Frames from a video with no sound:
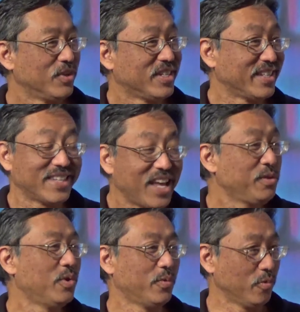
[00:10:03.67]
which is
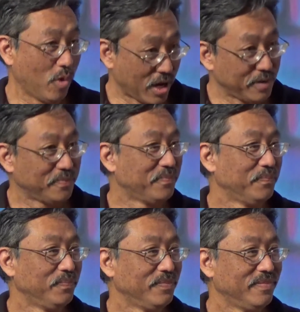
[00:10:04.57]
exactly what we want,
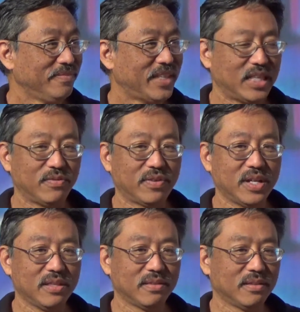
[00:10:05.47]
that they
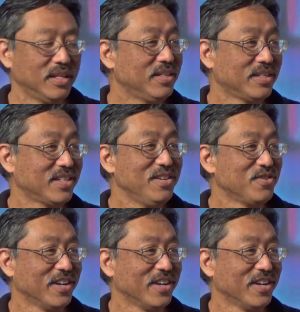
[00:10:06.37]
forget it's a scene